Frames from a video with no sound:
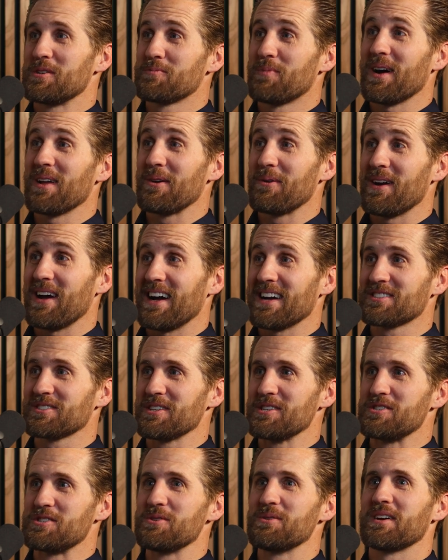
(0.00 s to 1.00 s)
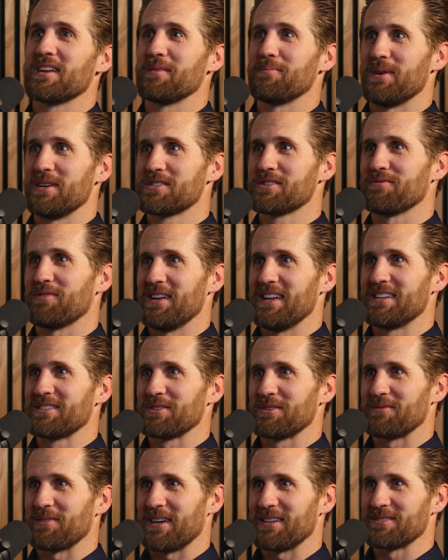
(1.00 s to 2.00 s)
Which, by the way, I actually do get a bunch of
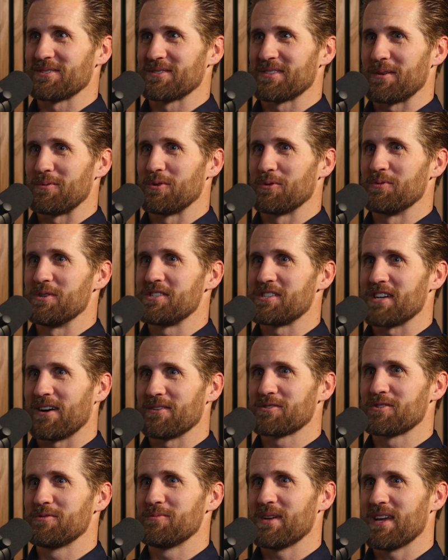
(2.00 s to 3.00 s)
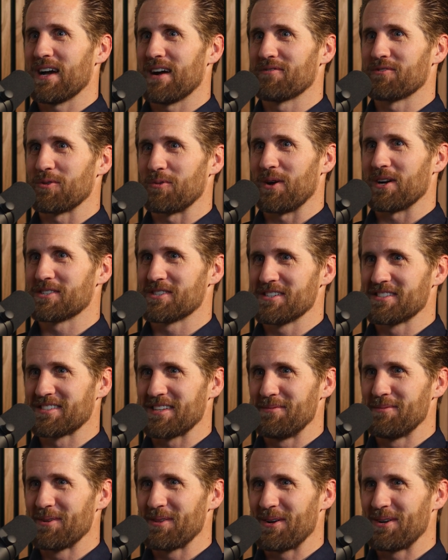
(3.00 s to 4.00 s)
financial advisors that will reach out to me after watching
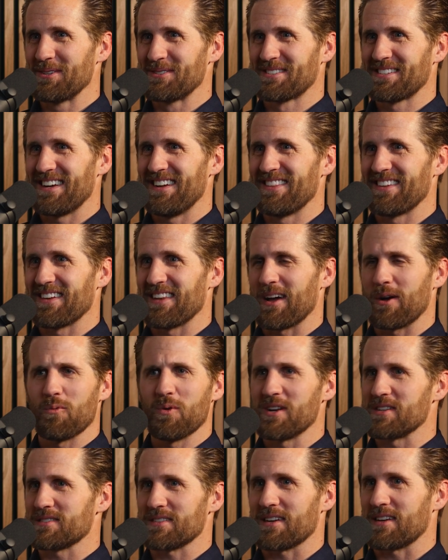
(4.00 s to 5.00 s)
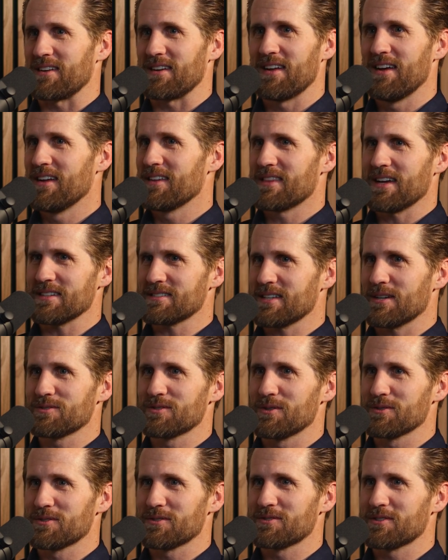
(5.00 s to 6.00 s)
some of those. And they're like, wait a second, that's how
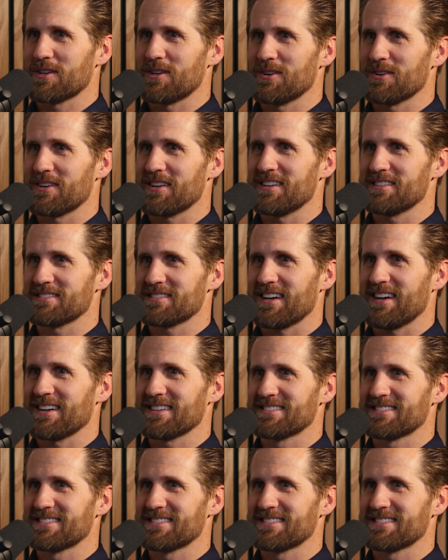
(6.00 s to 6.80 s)
Social Security is taxed?